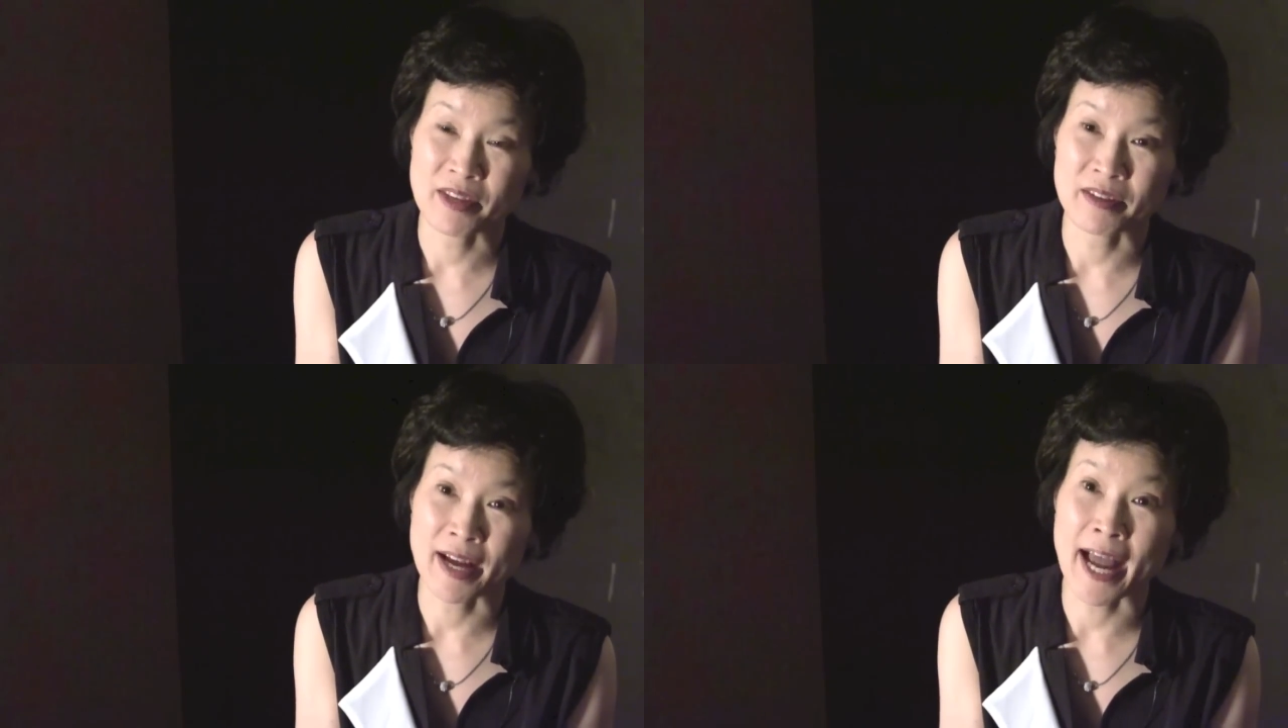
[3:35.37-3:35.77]

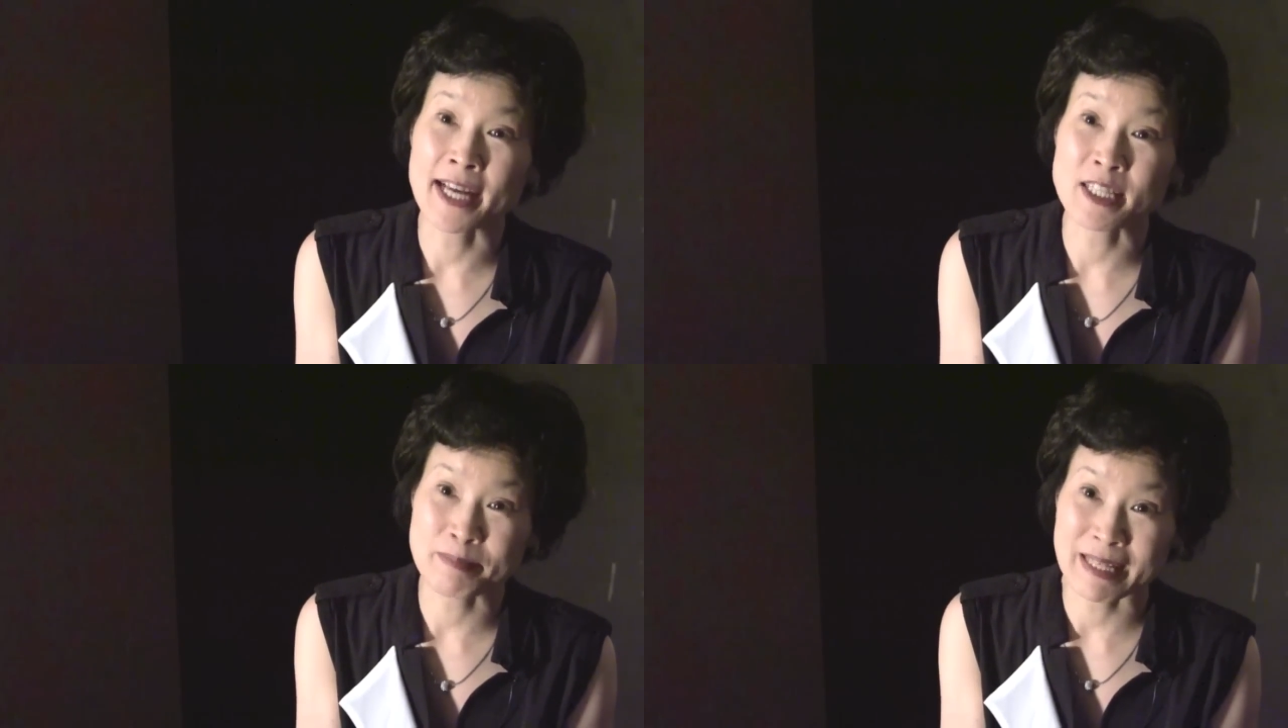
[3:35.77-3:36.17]

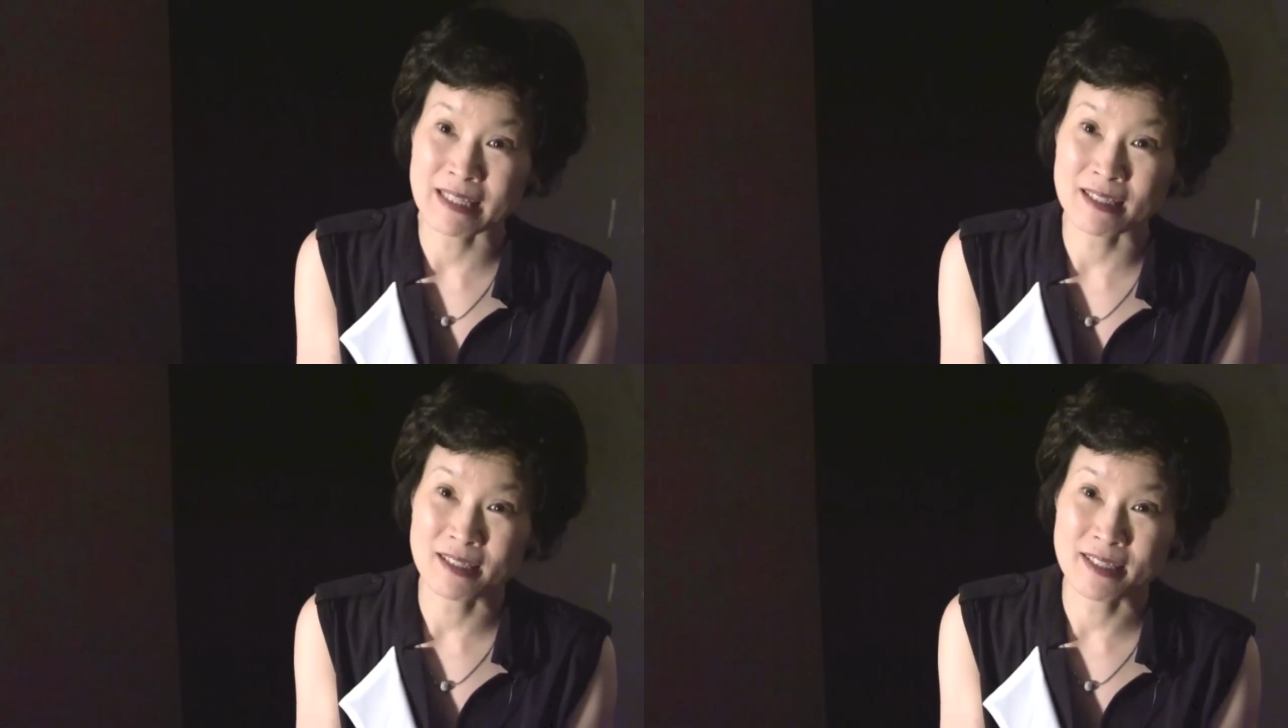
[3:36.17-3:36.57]
has
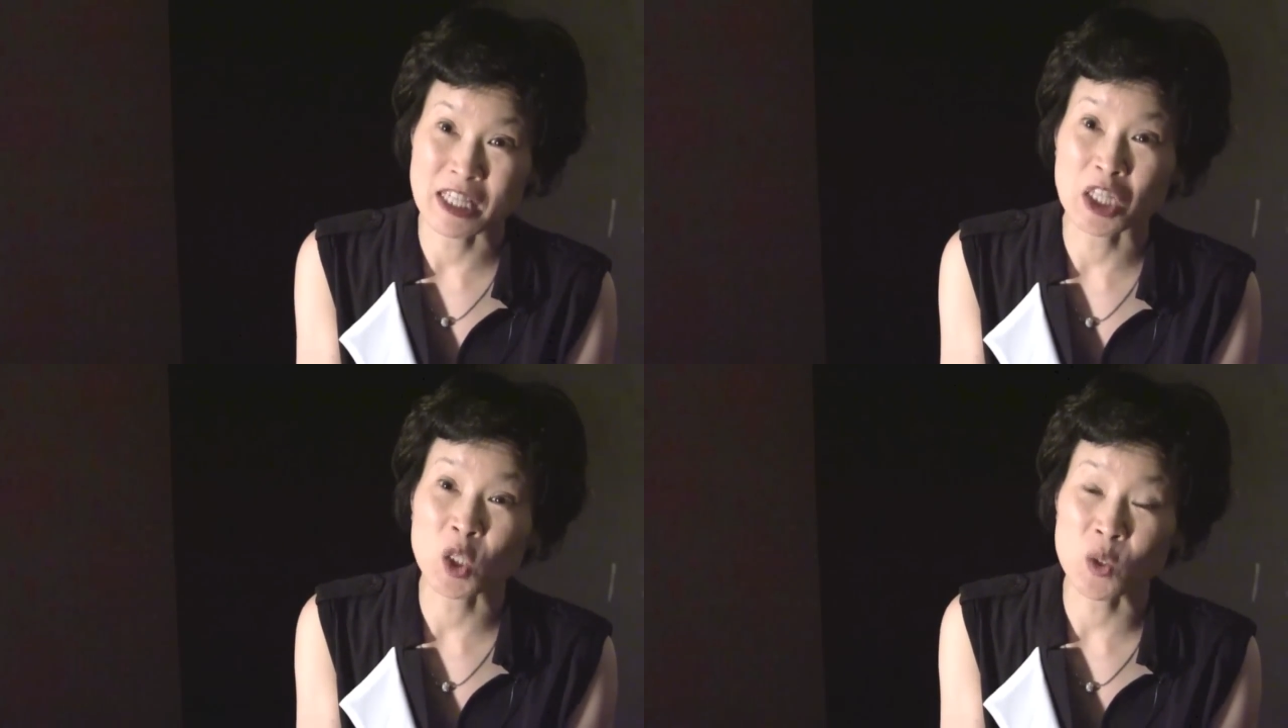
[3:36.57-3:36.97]
been
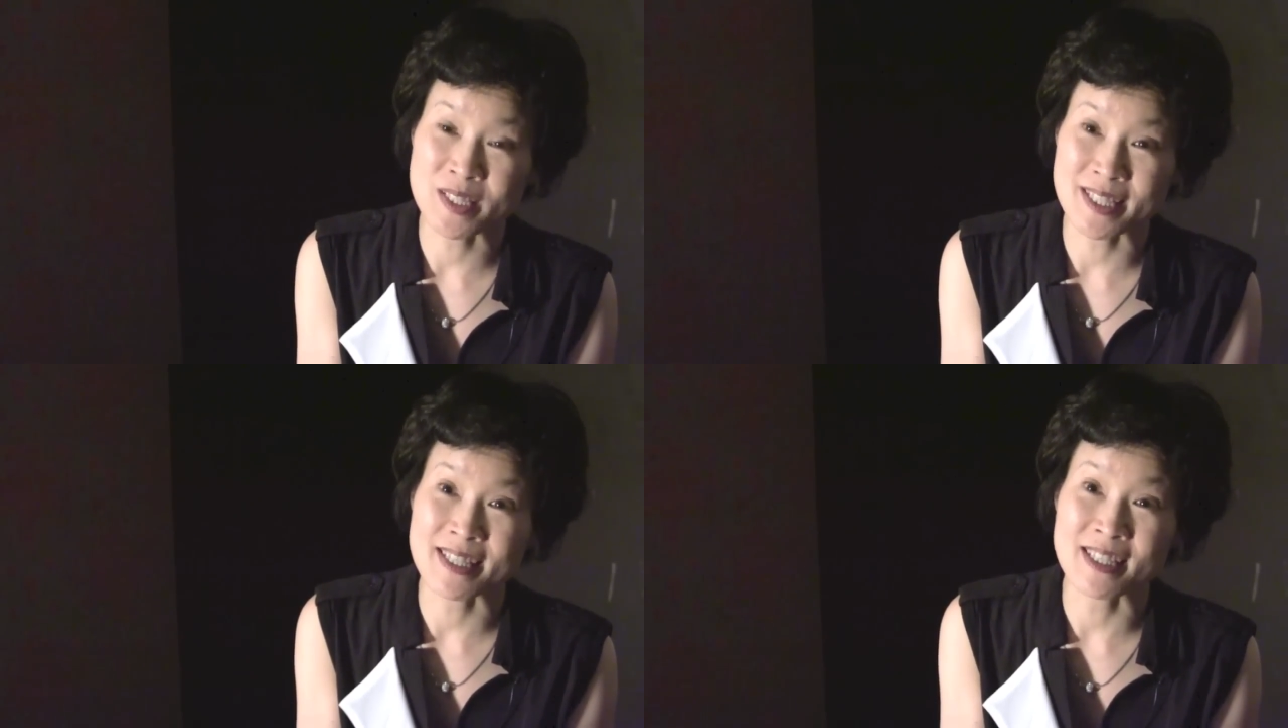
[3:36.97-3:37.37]

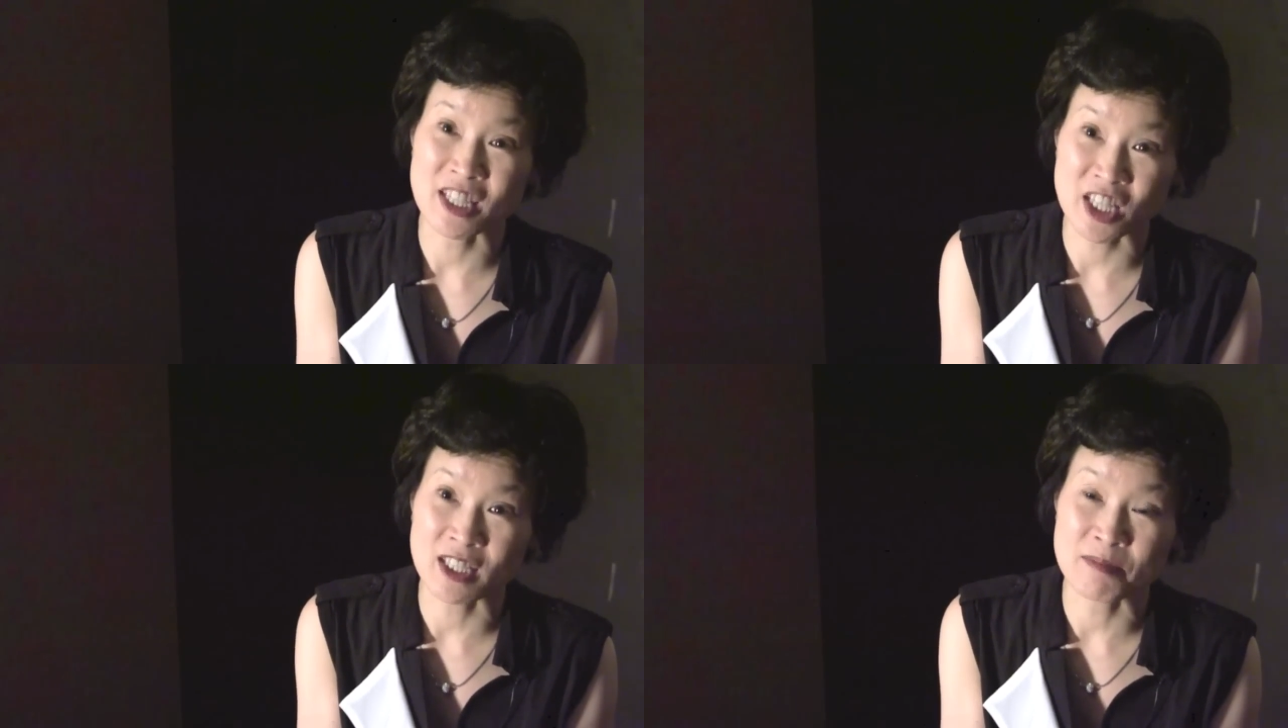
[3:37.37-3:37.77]
included
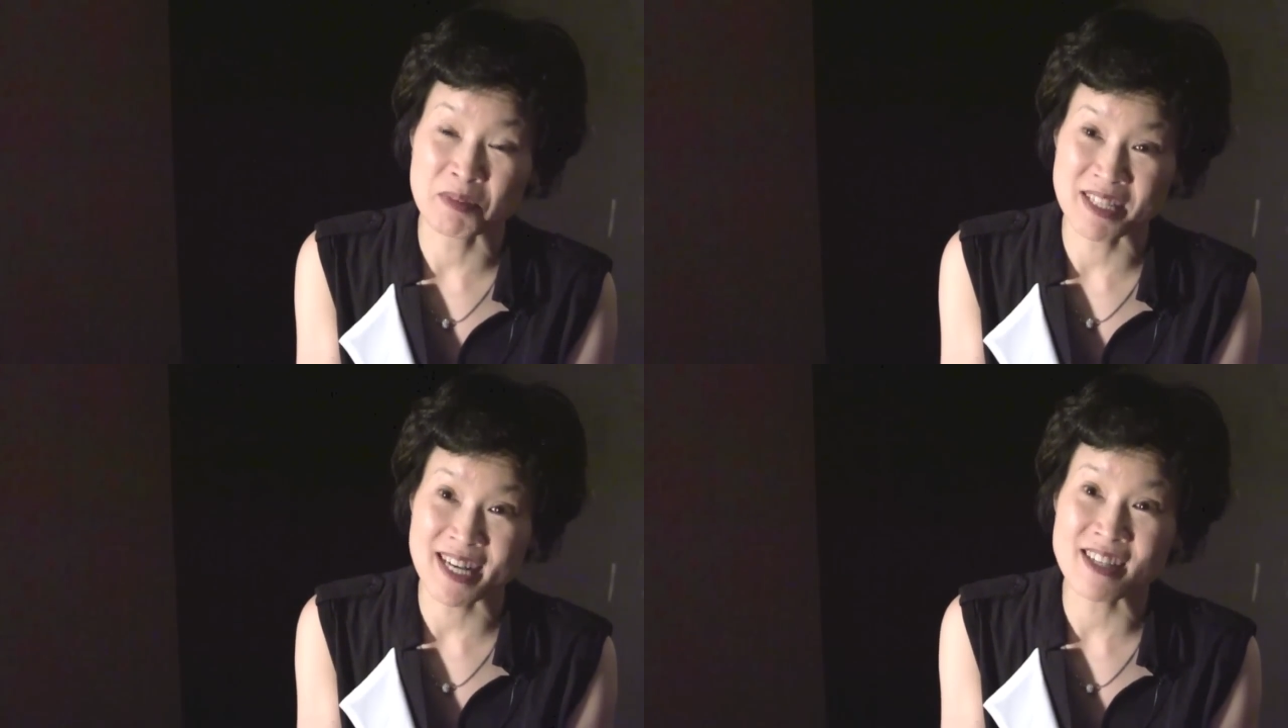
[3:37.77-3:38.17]
in the
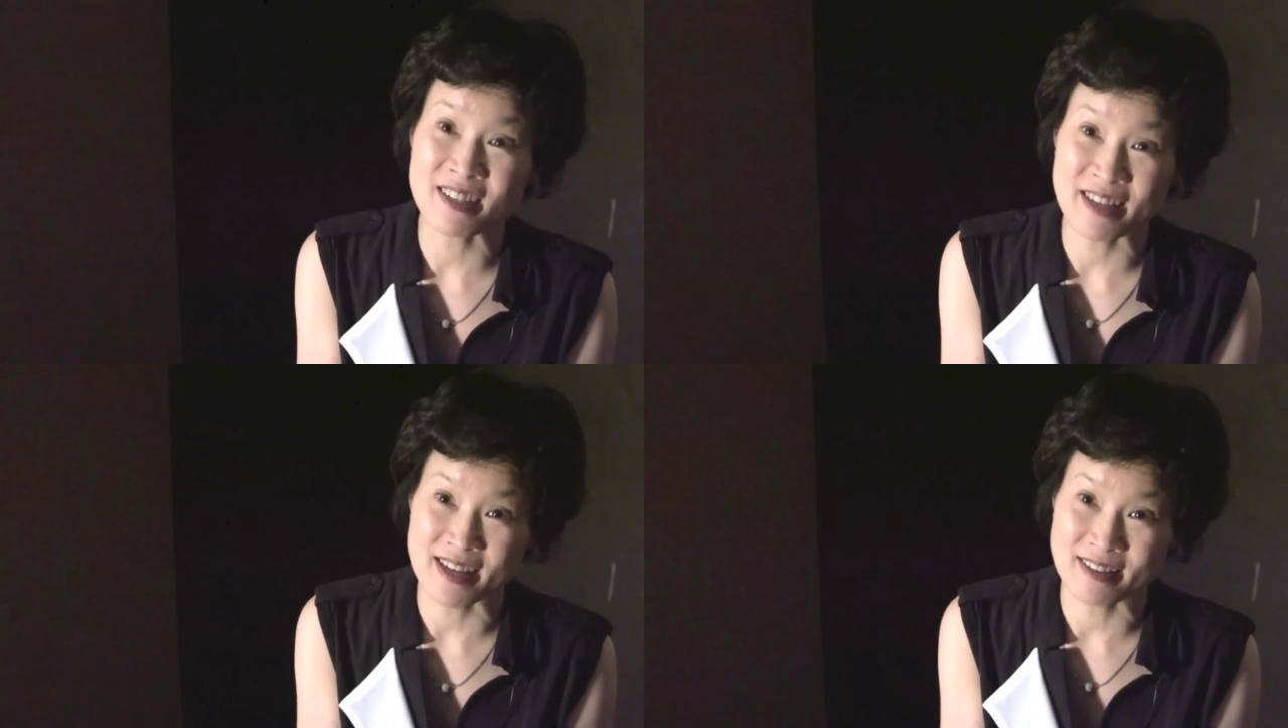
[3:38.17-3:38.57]
current
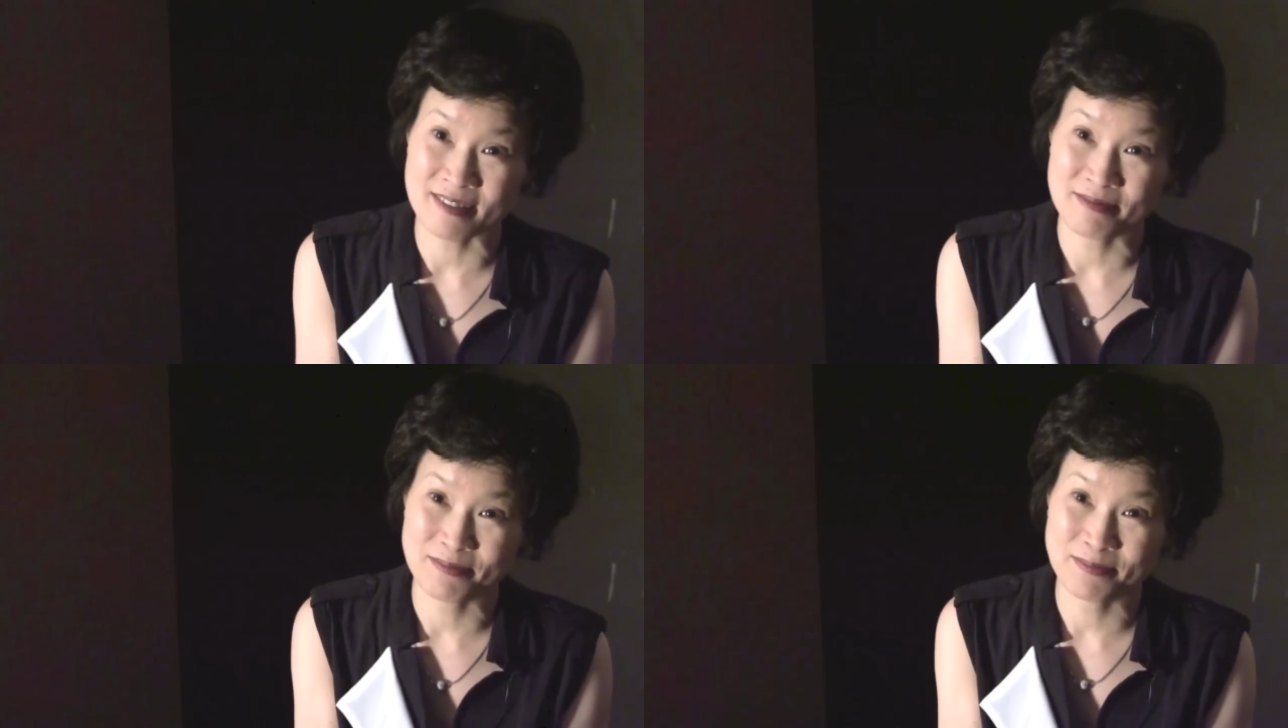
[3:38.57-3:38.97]
projection
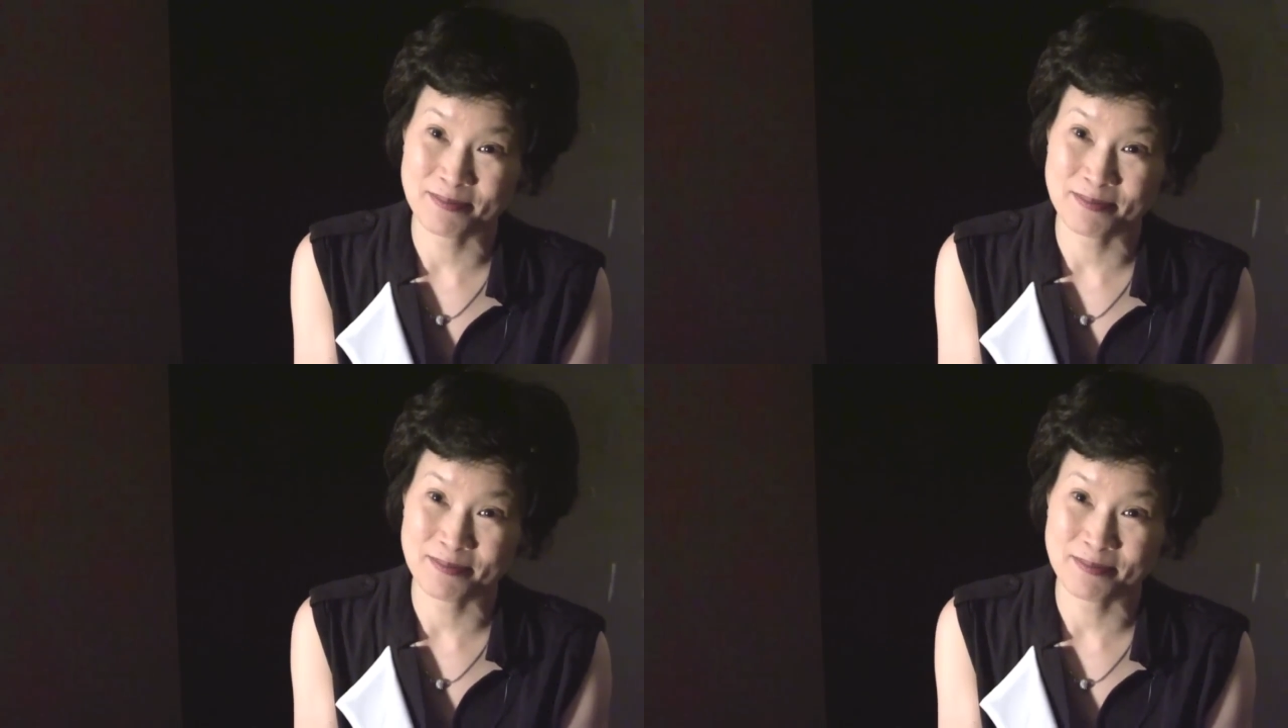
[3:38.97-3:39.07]
yet.